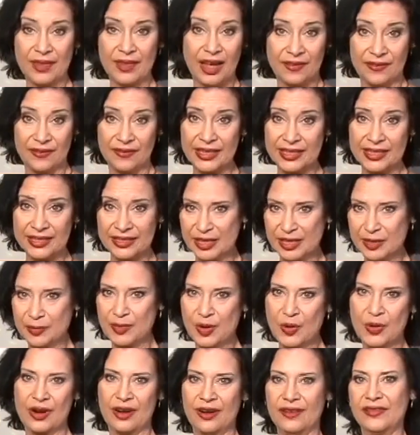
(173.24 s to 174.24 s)
a
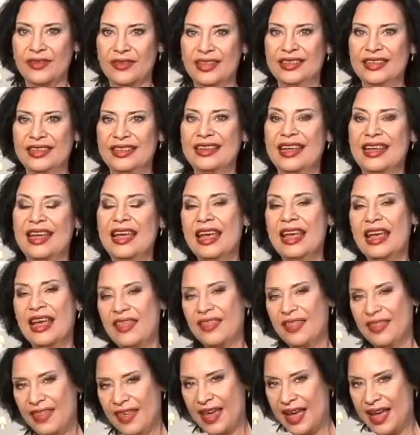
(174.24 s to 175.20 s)
victim or a villain,